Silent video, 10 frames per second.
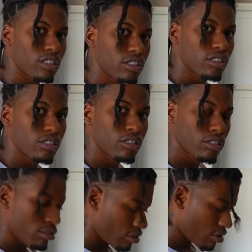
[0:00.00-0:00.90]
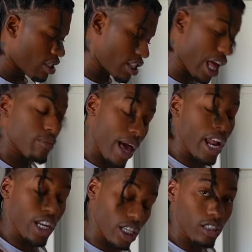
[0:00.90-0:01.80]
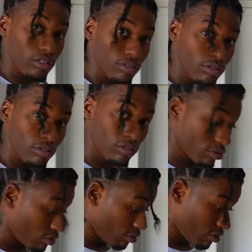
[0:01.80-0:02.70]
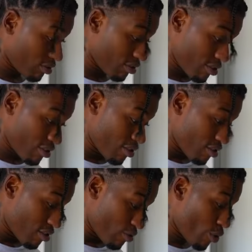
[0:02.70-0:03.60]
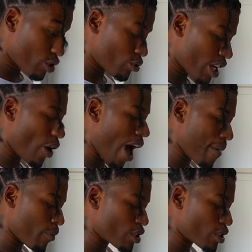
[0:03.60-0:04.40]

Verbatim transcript: Oh, okay. Is that a bad idea? nah. What you think will happen?